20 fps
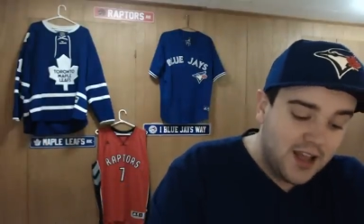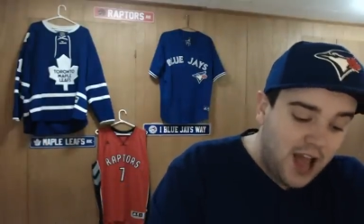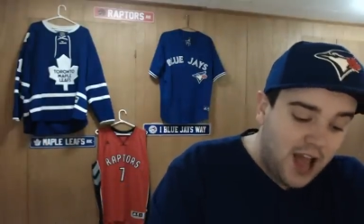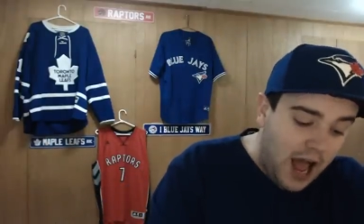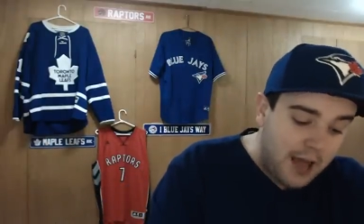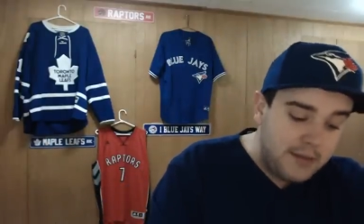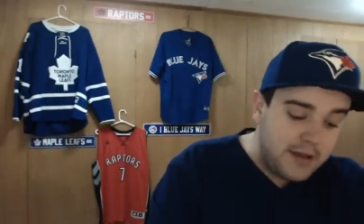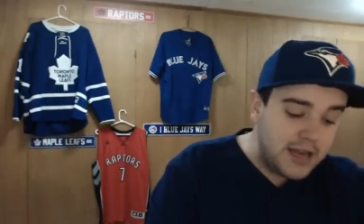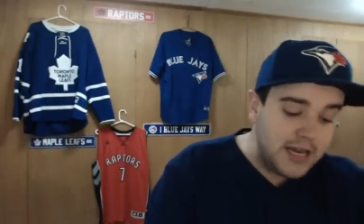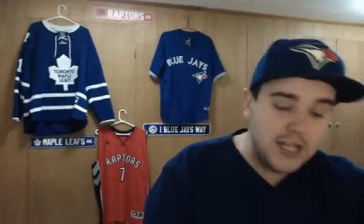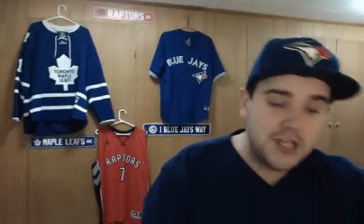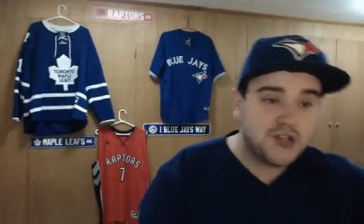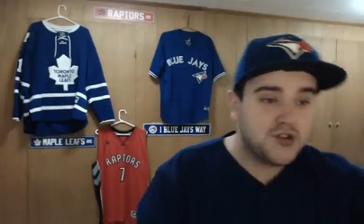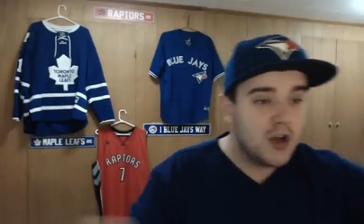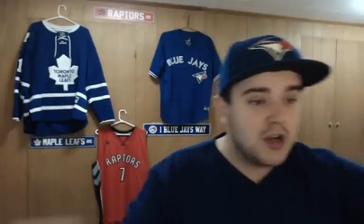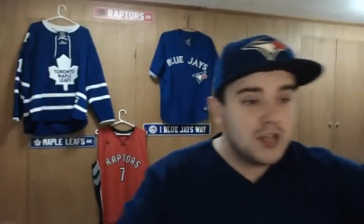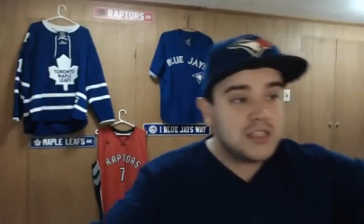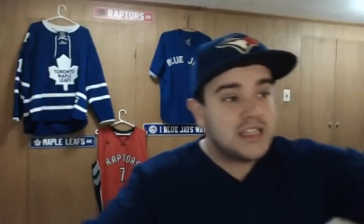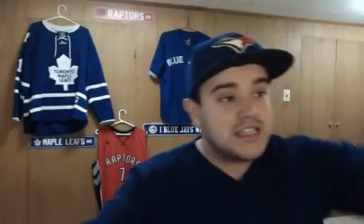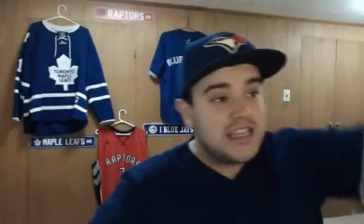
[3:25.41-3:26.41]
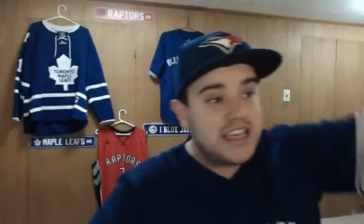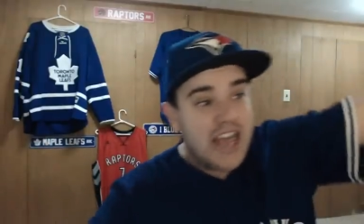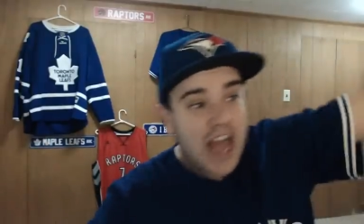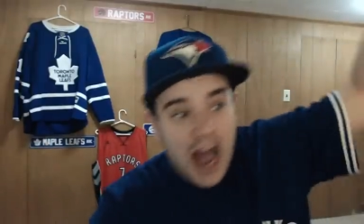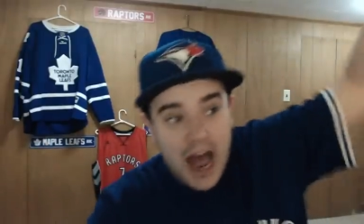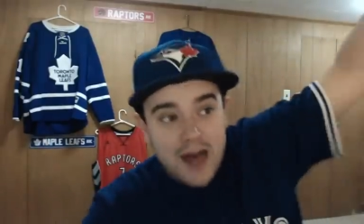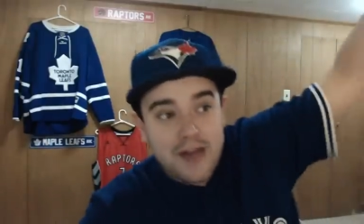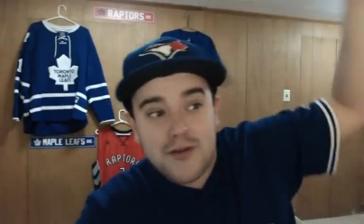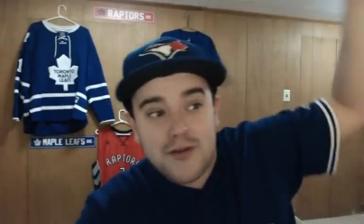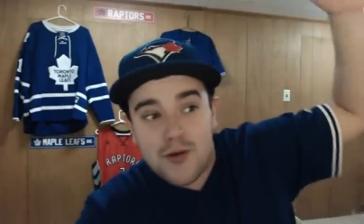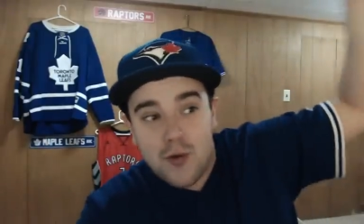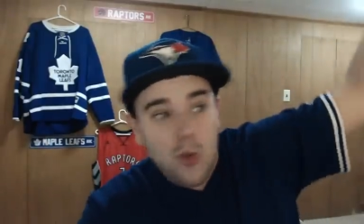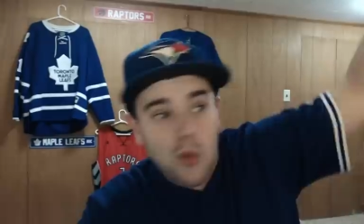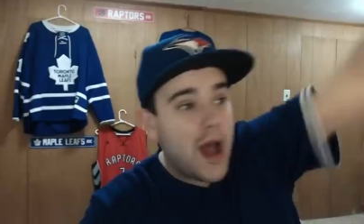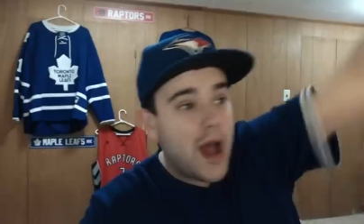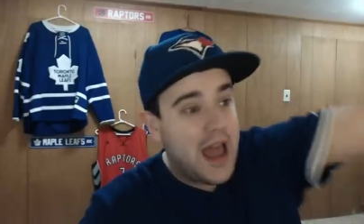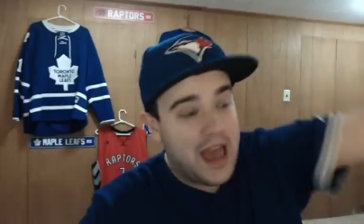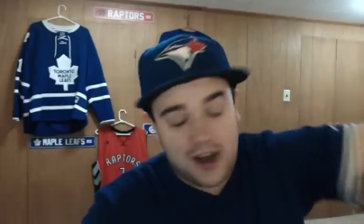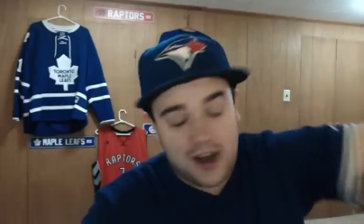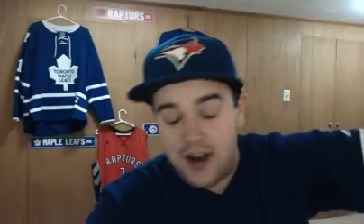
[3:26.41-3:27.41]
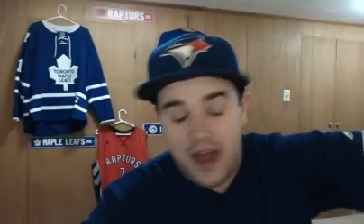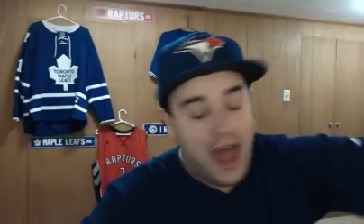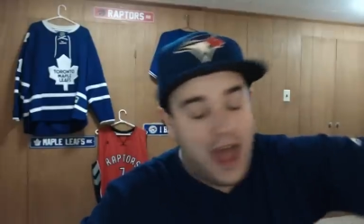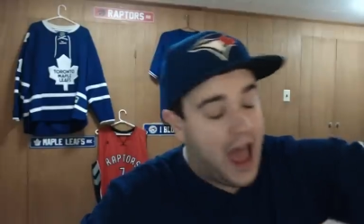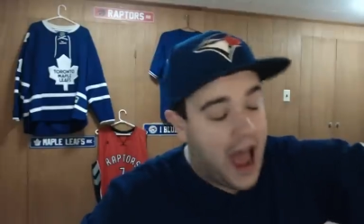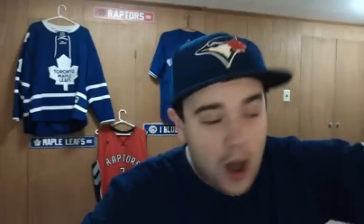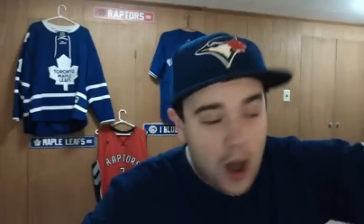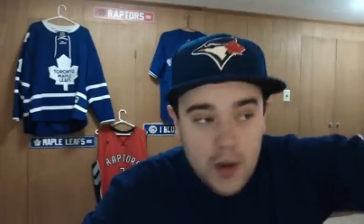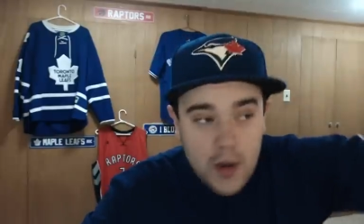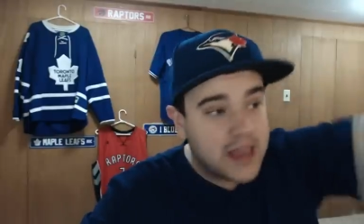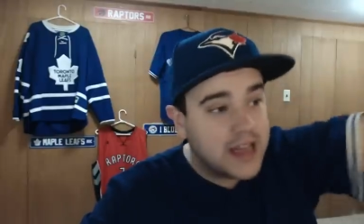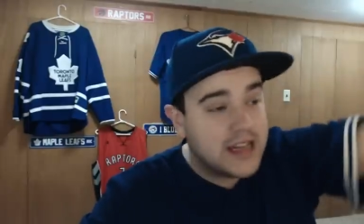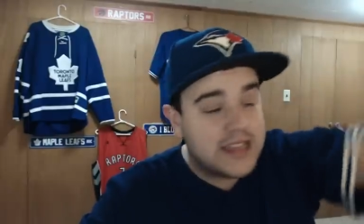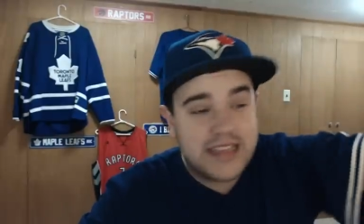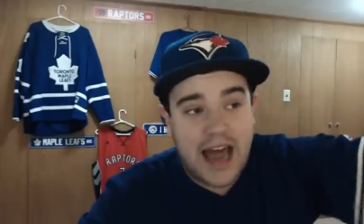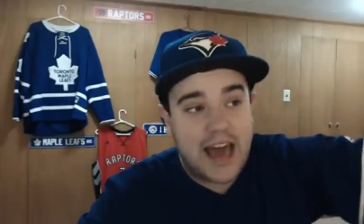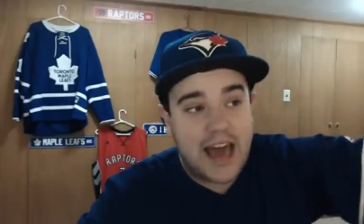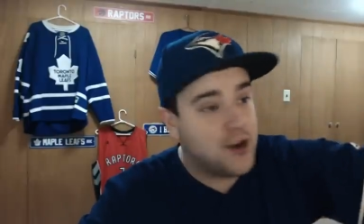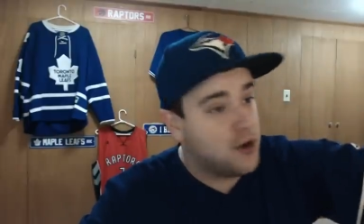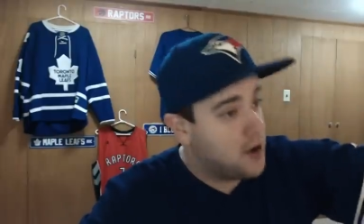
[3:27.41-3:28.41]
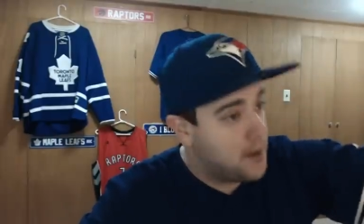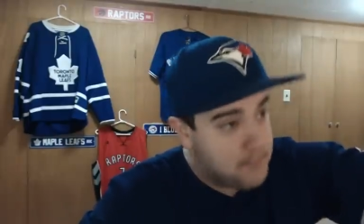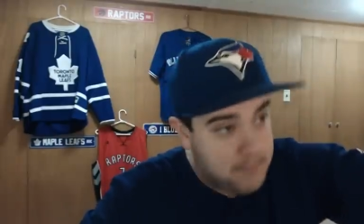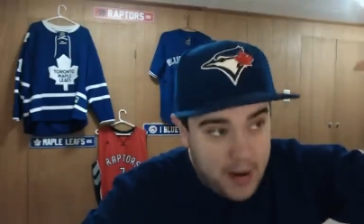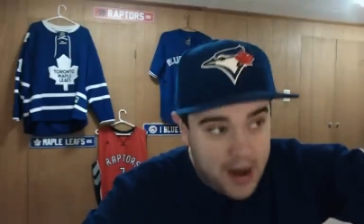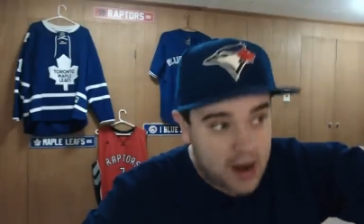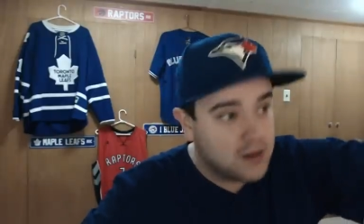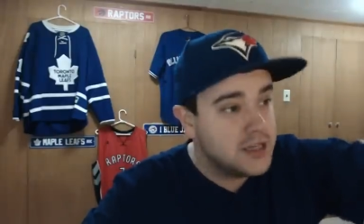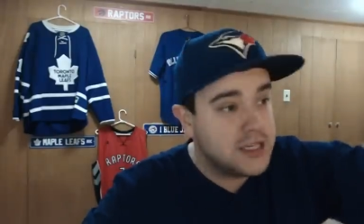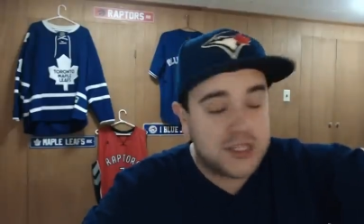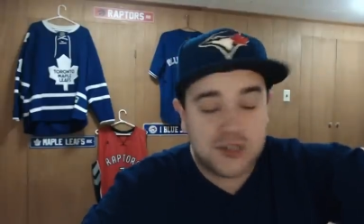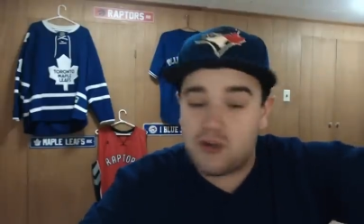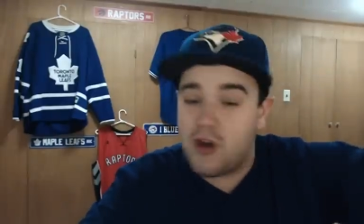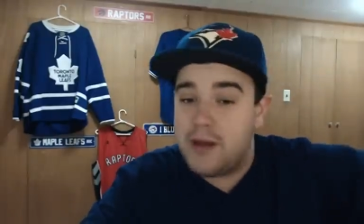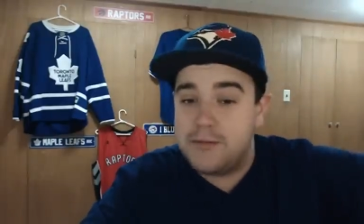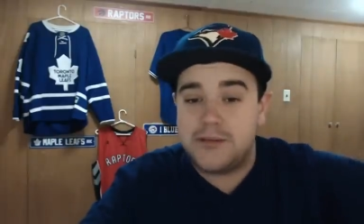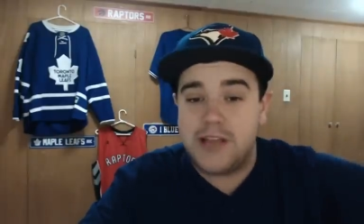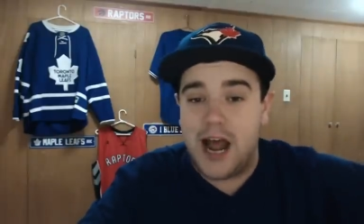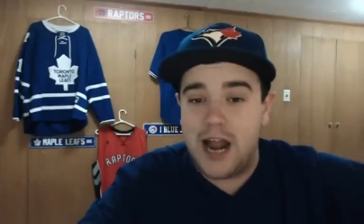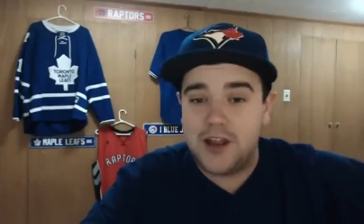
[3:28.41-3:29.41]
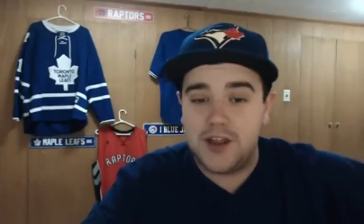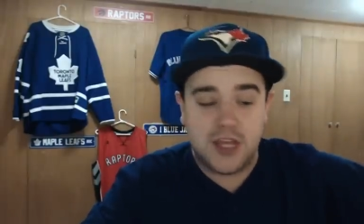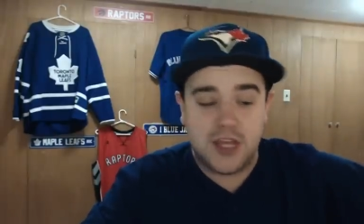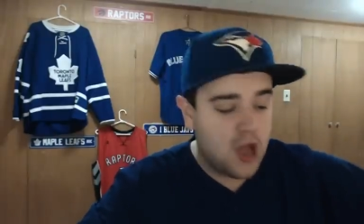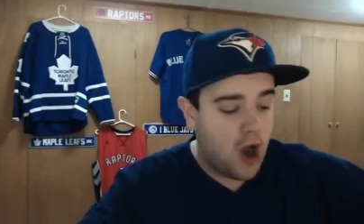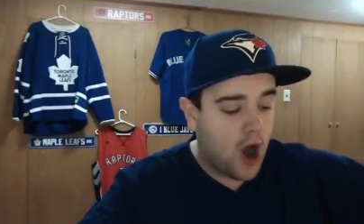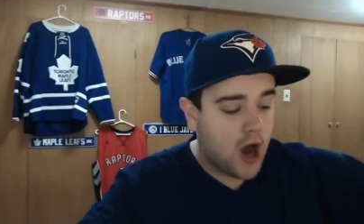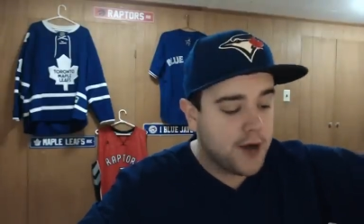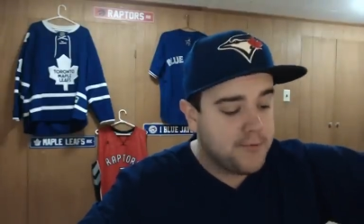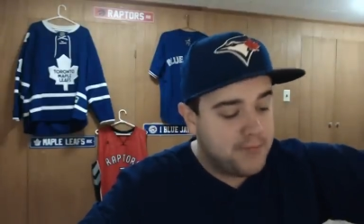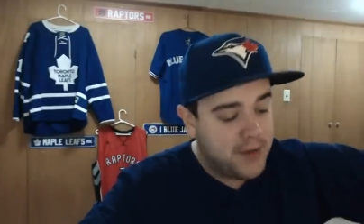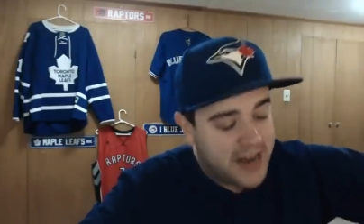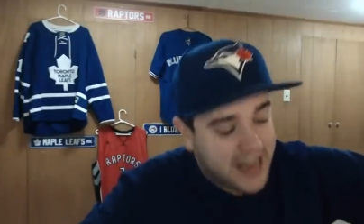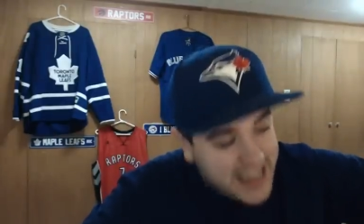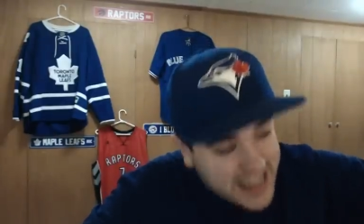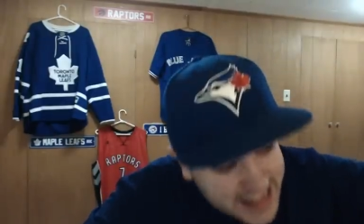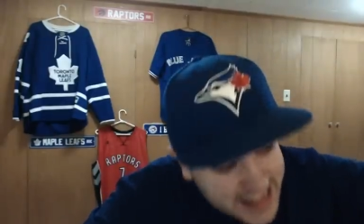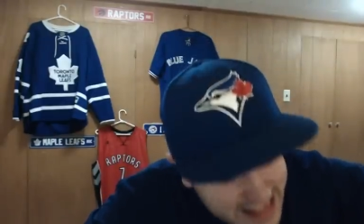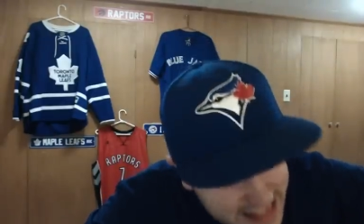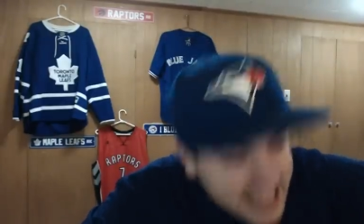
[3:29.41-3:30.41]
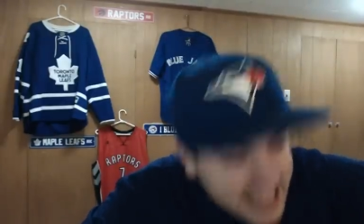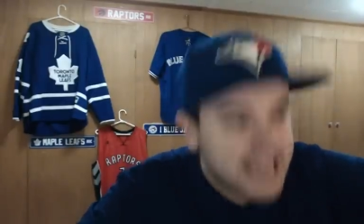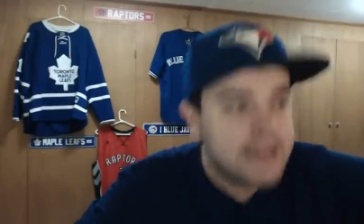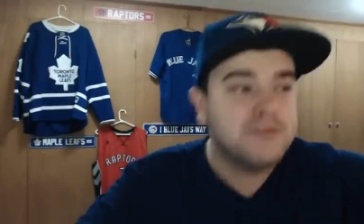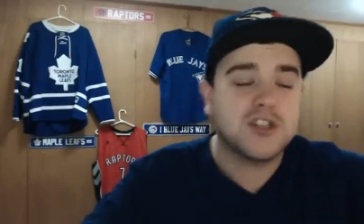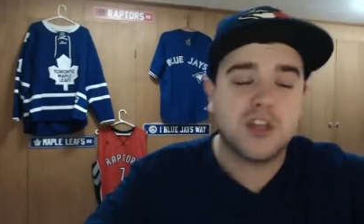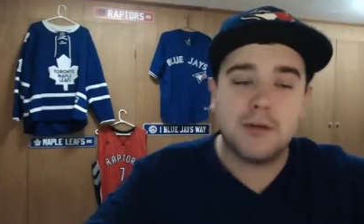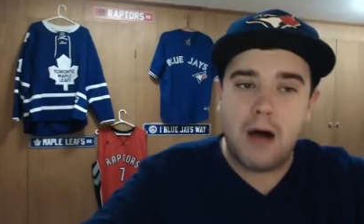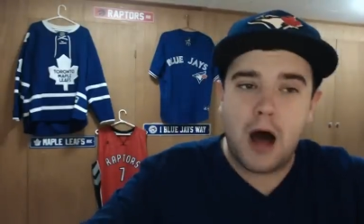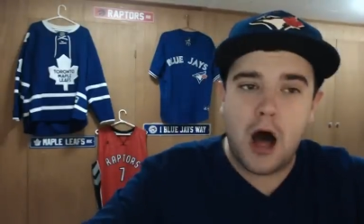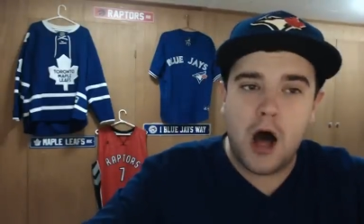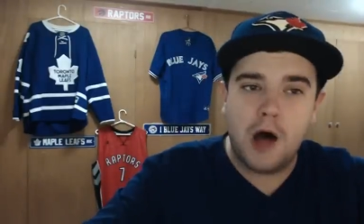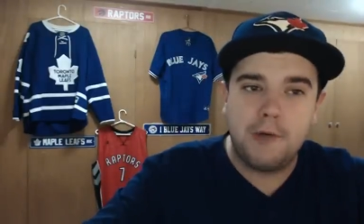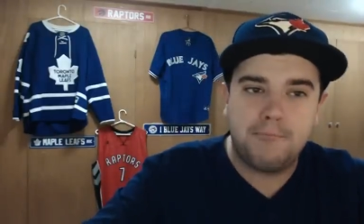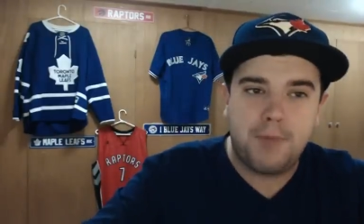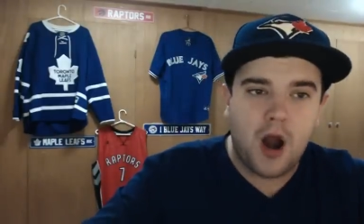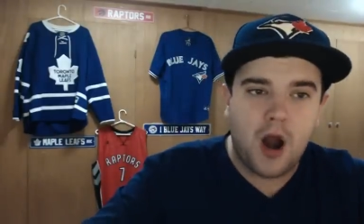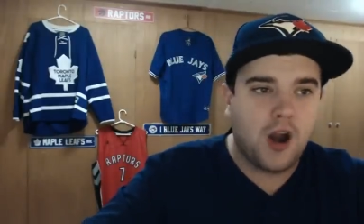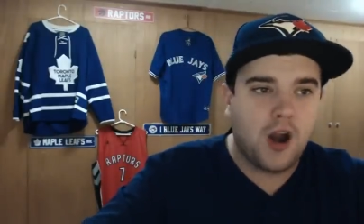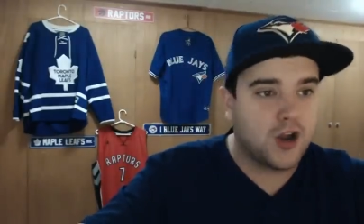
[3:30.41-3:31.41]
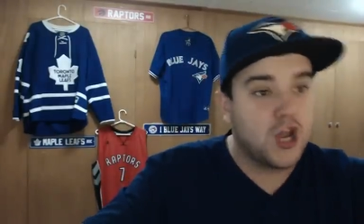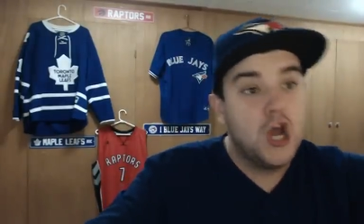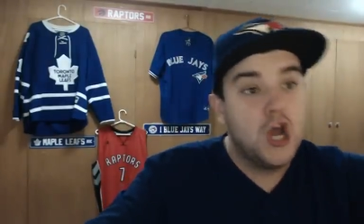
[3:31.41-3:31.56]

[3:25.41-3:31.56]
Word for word: I mean, he drills it the other way. I don't know how it gets out of here. It barely scrapes out of the yard, but it leaves the ballpark.